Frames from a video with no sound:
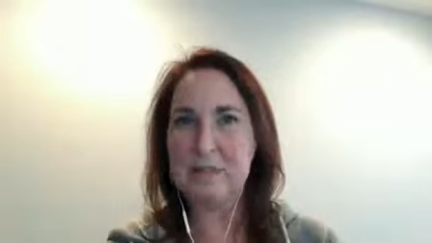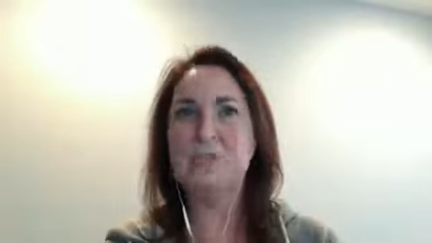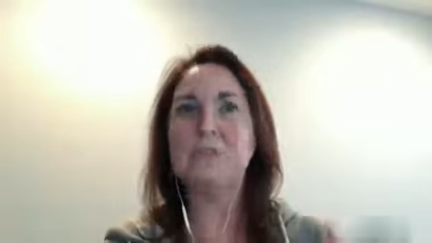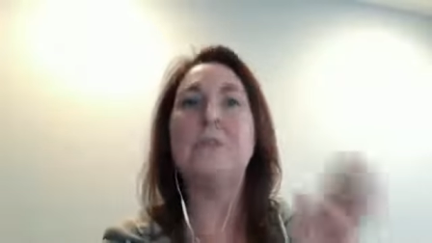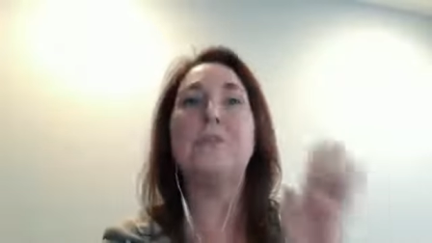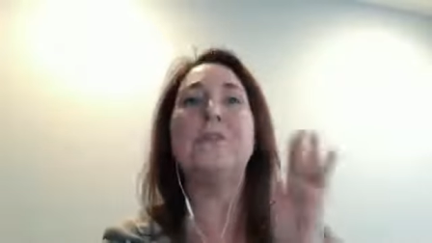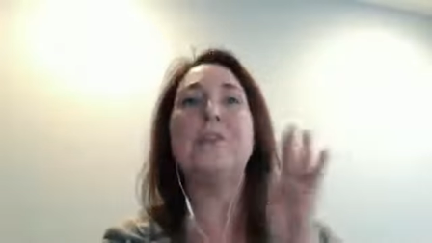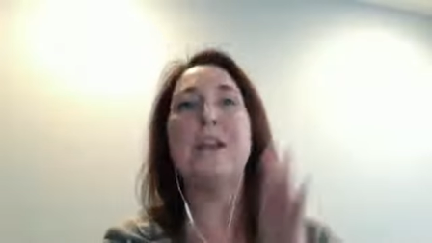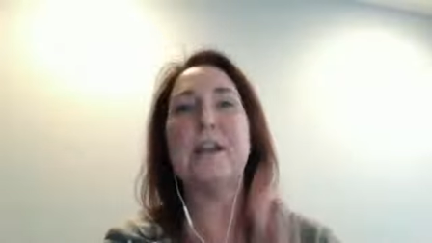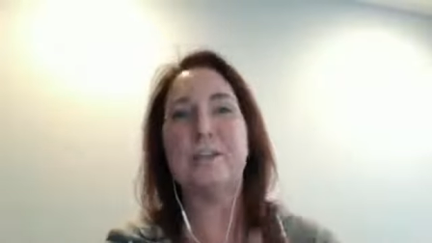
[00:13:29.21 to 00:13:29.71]

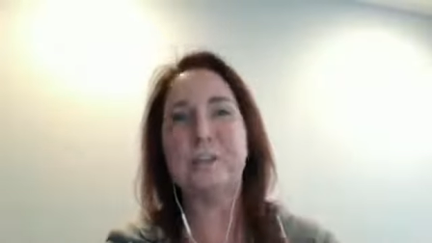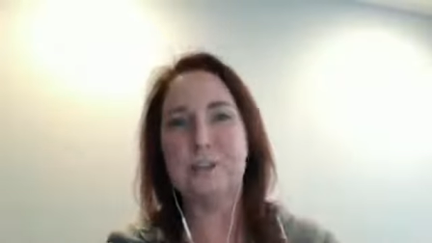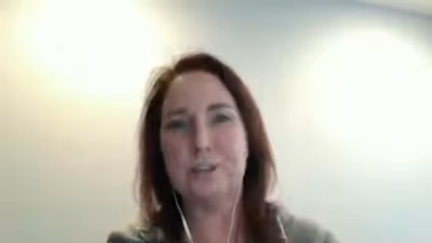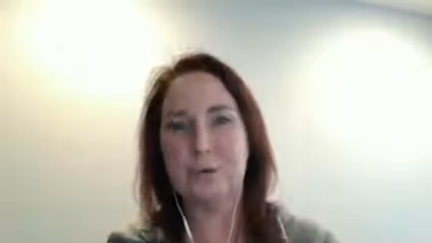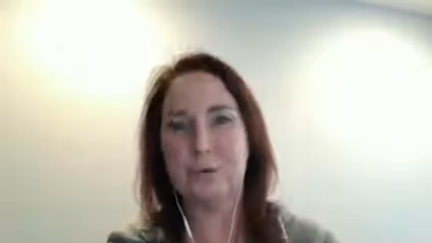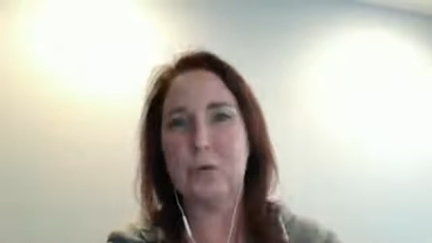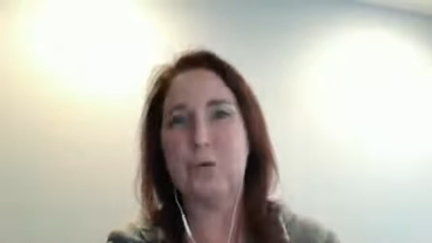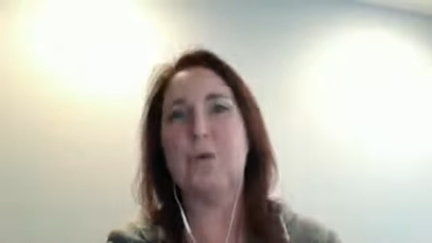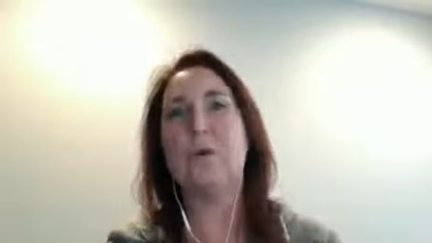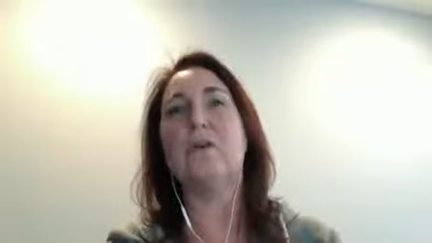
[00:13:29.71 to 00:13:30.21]
So the next
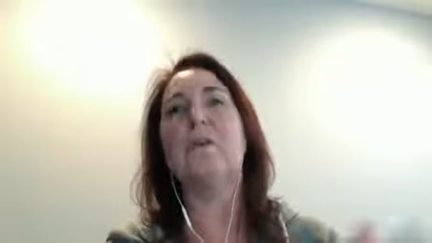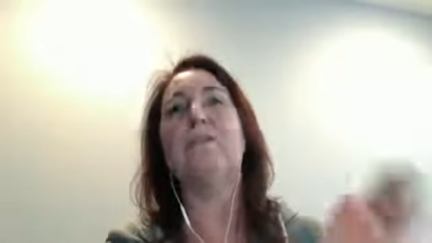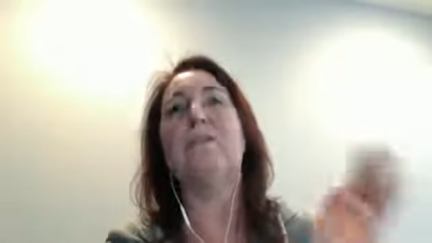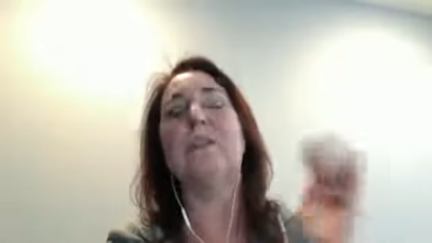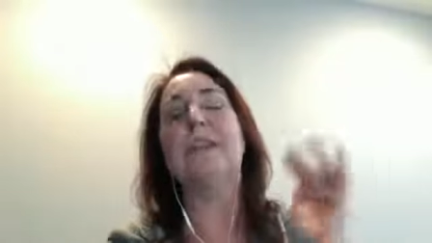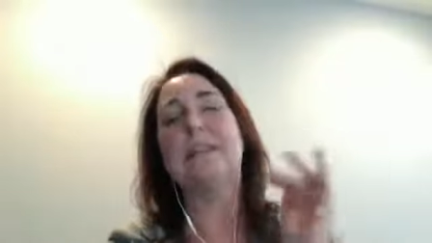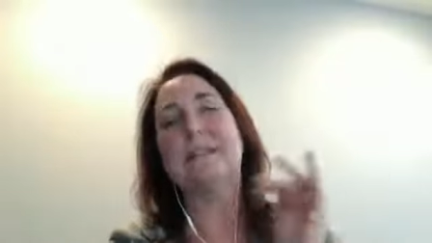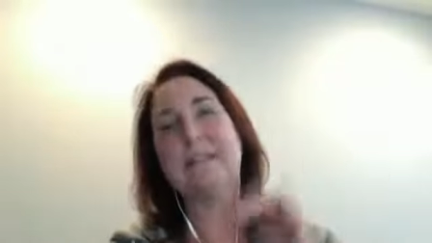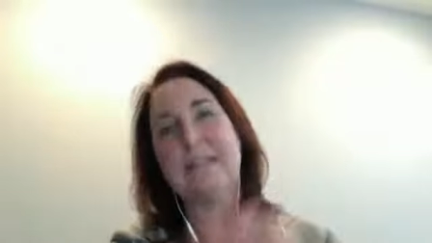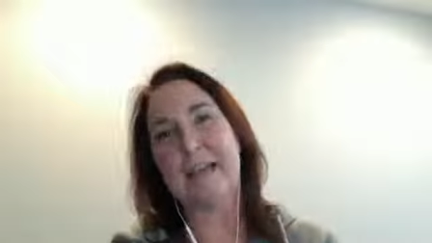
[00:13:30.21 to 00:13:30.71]
drawer, the
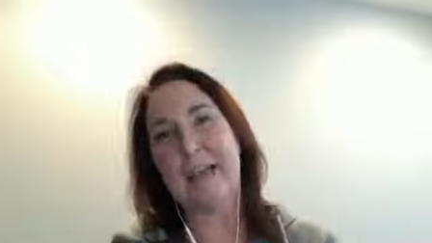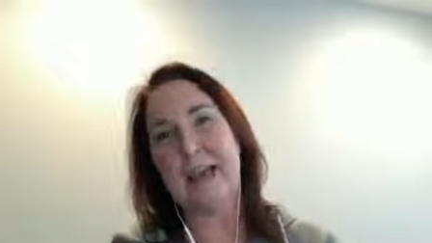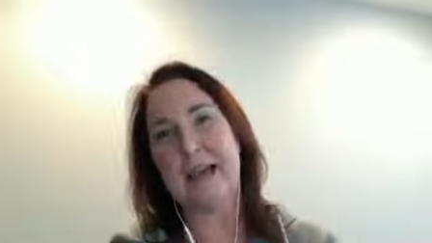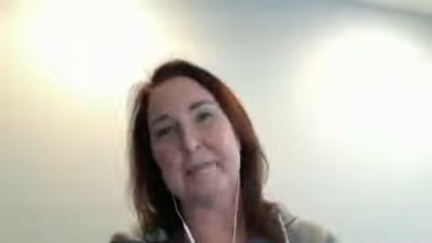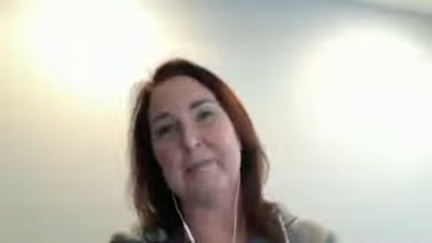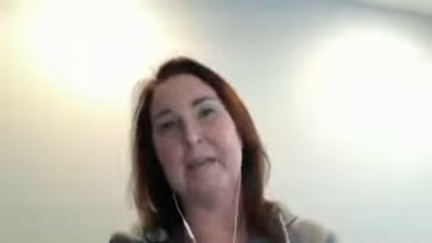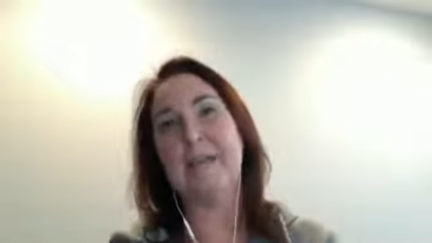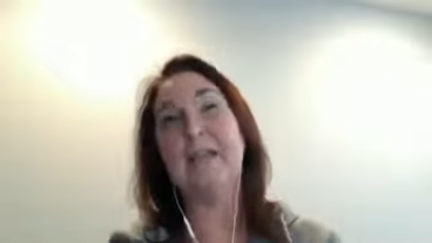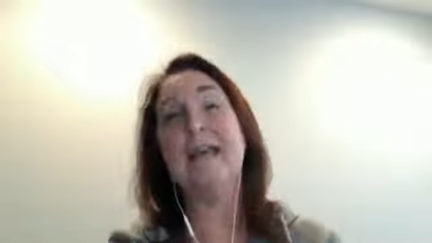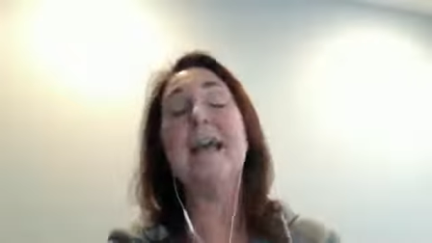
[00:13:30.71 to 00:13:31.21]
next
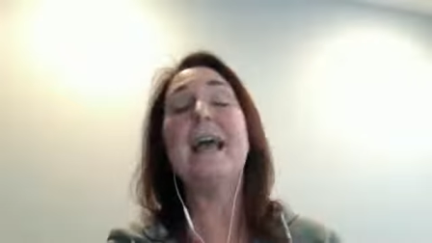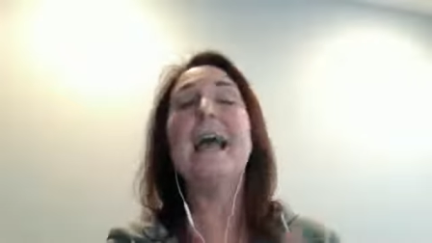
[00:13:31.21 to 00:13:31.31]
cabinet,